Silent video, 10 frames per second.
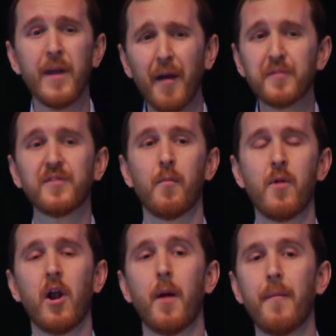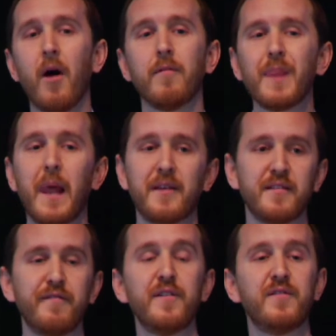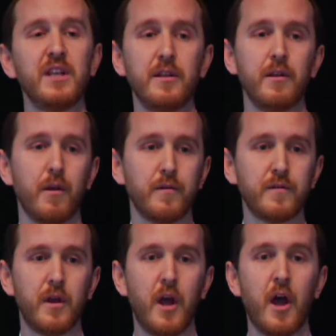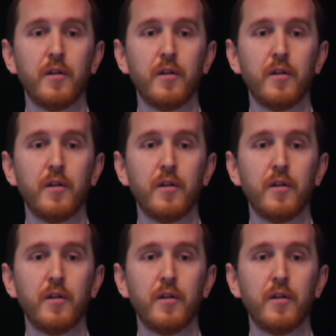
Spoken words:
we have somewhere about less than 15 years